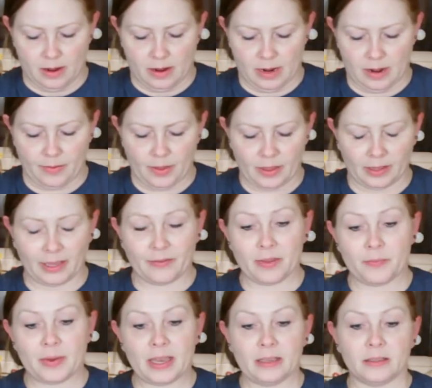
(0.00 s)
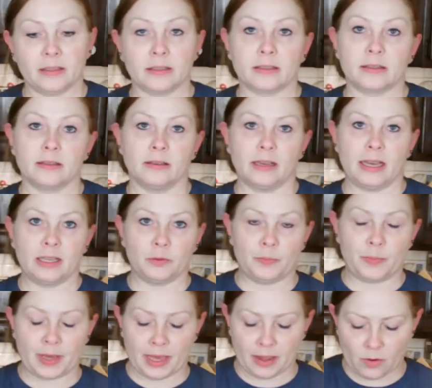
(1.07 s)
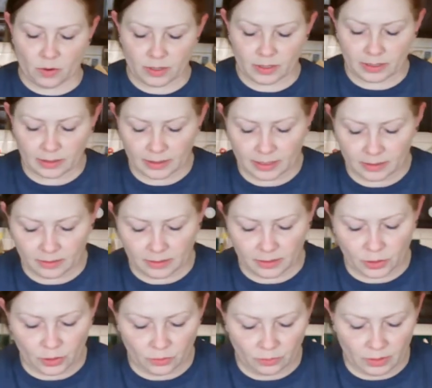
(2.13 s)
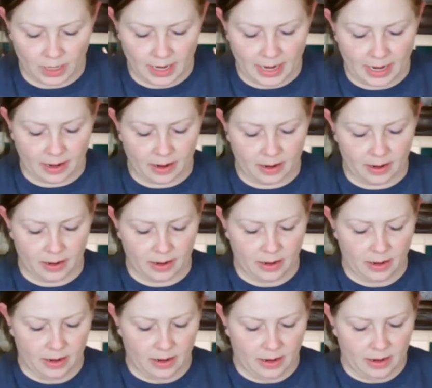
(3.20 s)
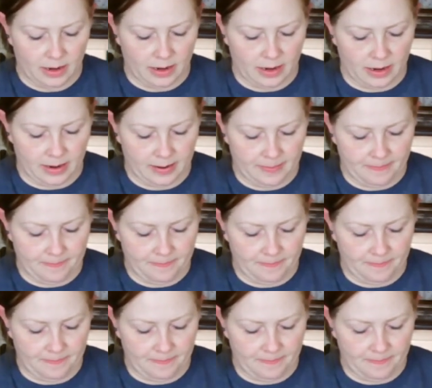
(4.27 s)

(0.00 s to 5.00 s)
You can leave the pieces as big or as little as you like. I